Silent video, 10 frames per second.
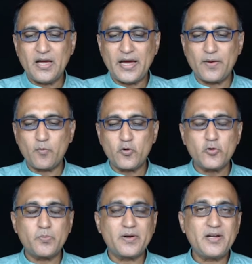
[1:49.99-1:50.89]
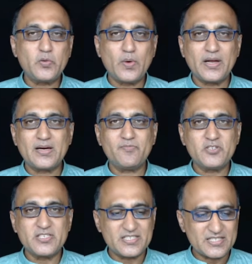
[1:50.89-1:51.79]
I want to print welcome,
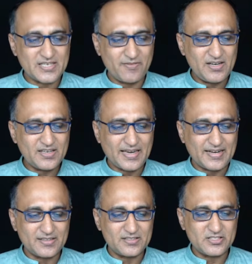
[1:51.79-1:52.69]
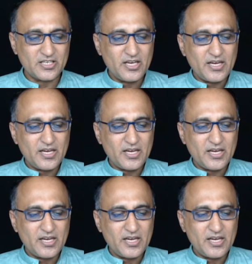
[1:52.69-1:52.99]
which is 7 characters.